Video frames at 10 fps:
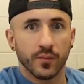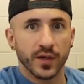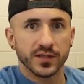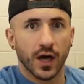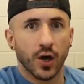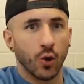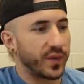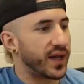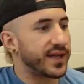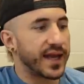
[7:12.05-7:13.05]
I, I
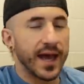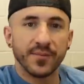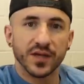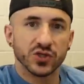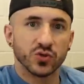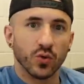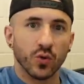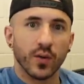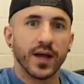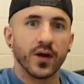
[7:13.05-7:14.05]
open any app and I scroll
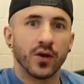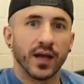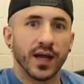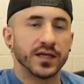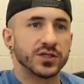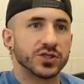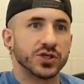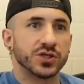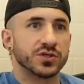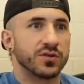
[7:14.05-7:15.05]
around, and it's
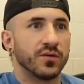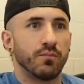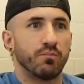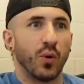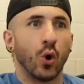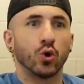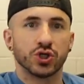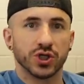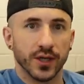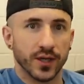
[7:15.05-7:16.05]
just
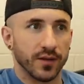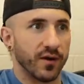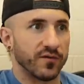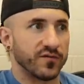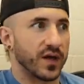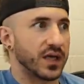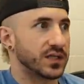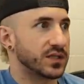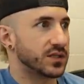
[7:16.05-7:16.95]
bullshit in my face.